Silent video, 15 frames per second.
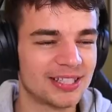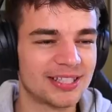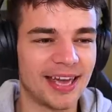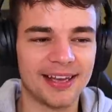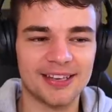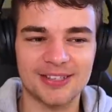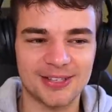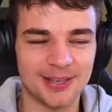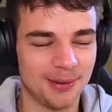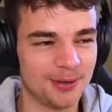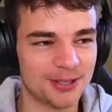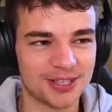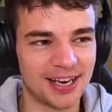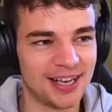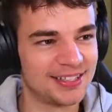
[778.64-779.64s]
is getting so
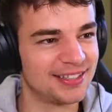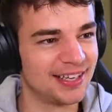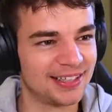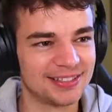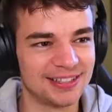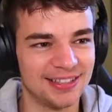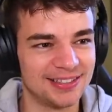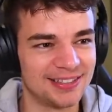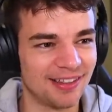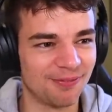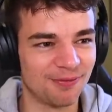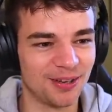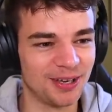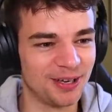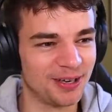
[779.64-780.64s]
much less sexy as the
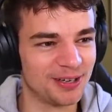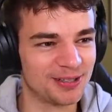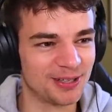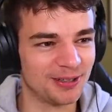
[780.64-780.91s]
video goes